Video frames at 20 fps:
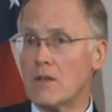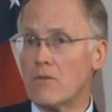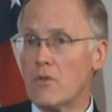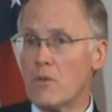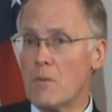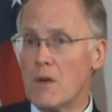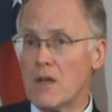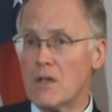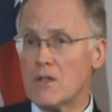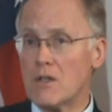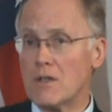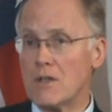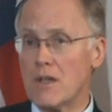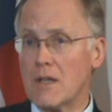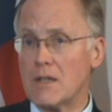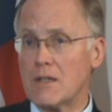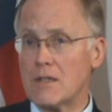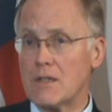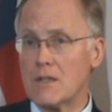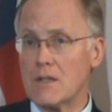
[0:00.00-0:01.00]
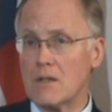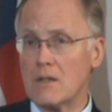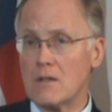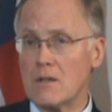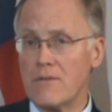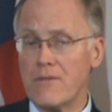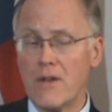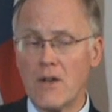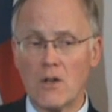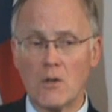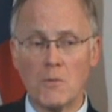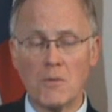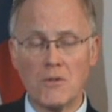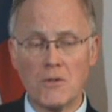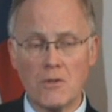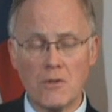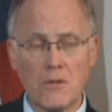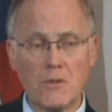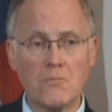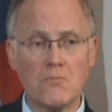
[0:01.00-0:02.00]
information that's available
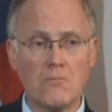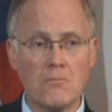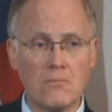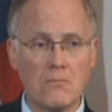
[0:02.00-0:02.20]
to them.